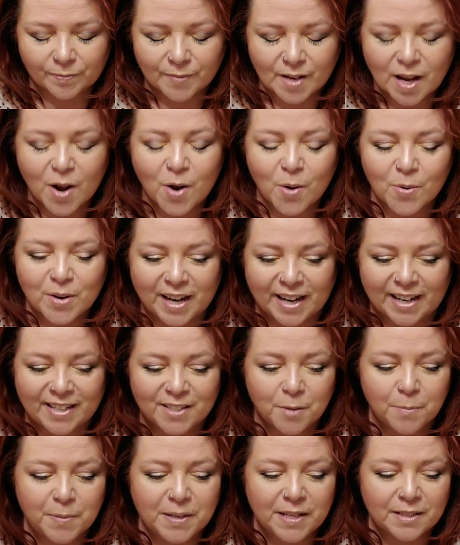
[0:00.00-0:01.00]
okay,
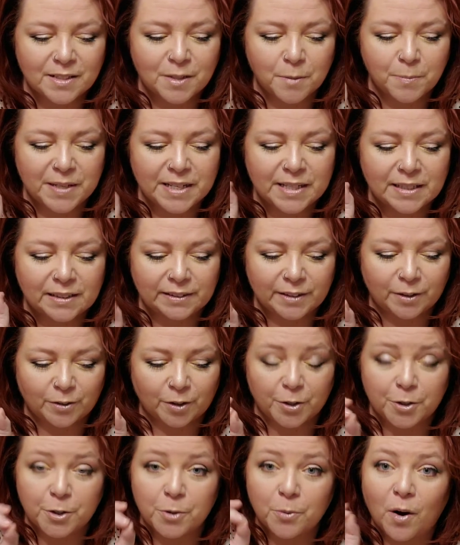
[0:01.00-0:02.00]
to be clearer,
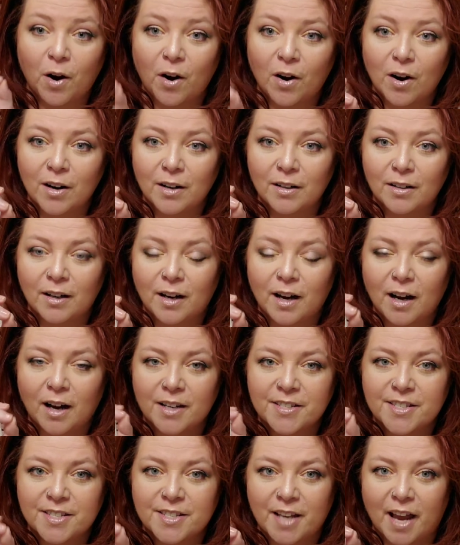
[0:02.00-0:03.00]
you are
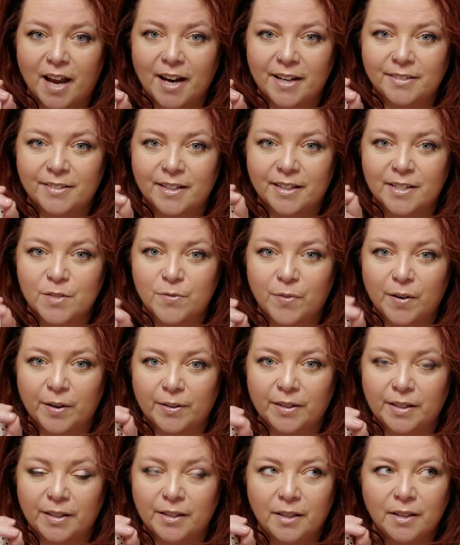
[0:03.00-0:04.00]
a sign that is
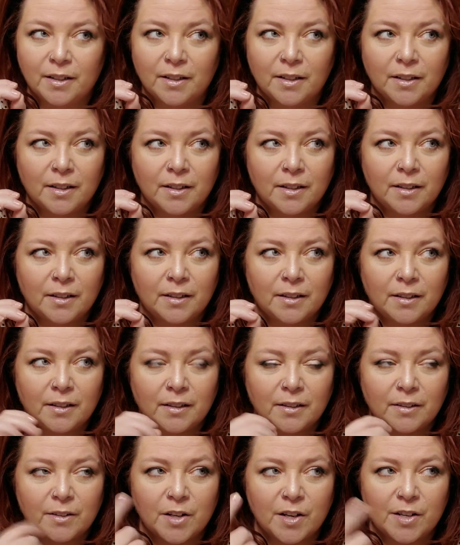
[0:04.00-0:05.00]
very
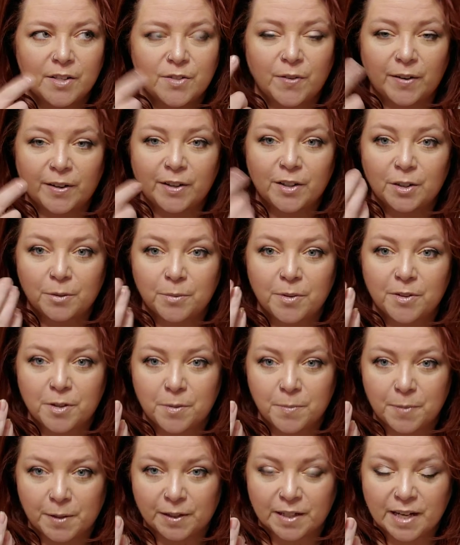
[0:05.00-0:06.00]
good with
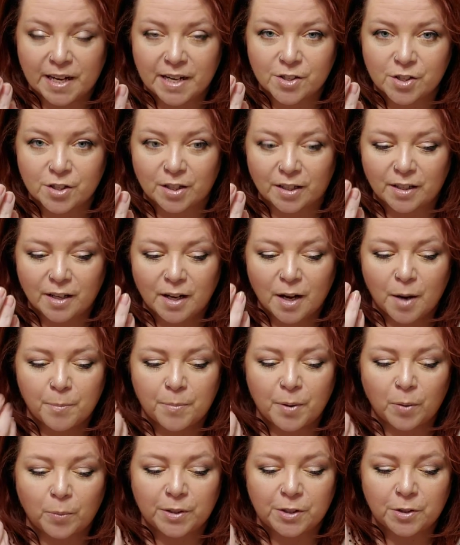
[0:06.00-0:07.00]
communication,
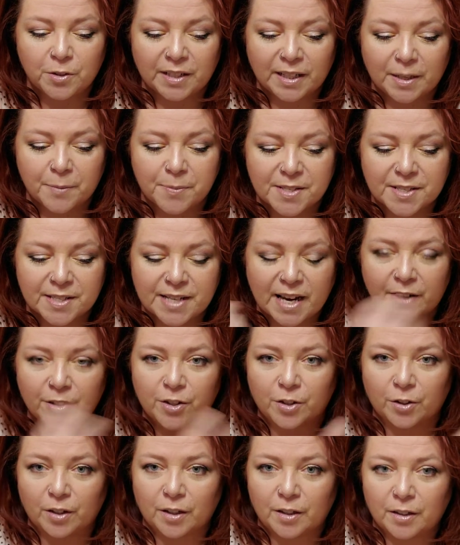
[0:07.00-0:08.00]
but when you get upset,
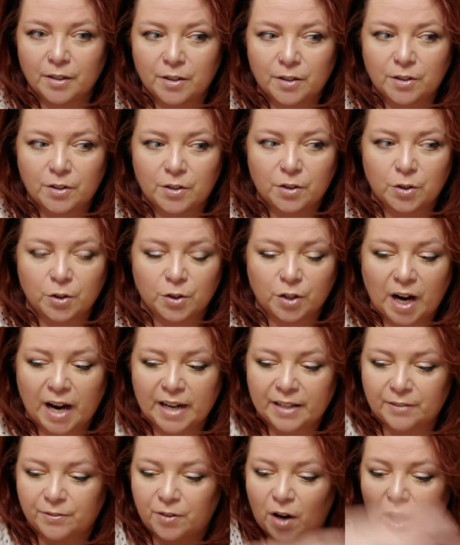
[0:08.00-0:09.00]
you're
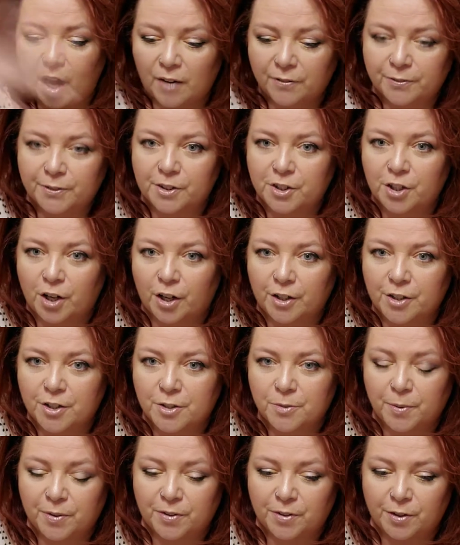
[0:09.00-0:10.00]
kind of off the charts
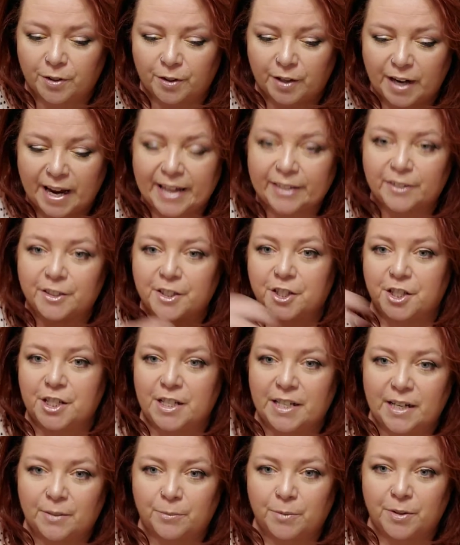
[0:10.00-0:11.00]
with your
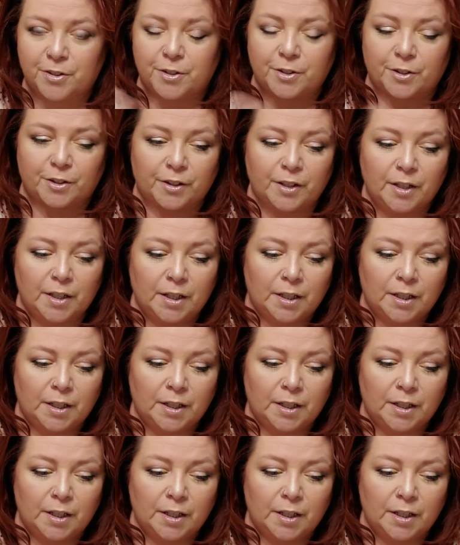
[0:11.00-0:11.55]
energy and with your